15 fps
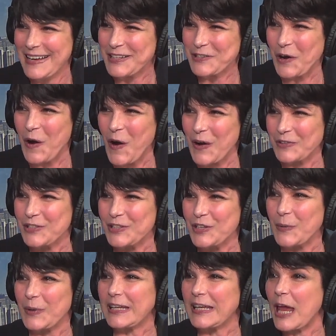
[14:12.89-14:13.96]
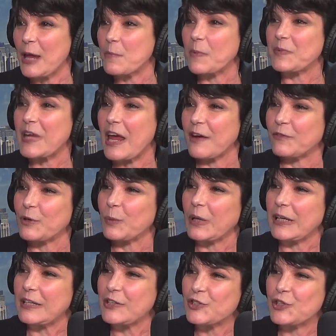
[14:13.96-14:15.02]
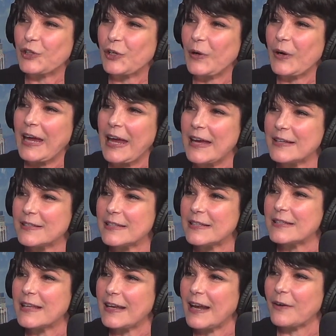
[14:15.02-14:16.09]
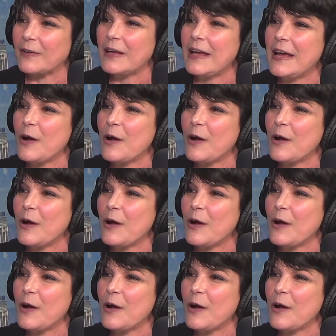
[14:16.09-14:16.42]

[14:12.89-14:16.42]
talked, you know, and he came up to everyone and he shook our hands and said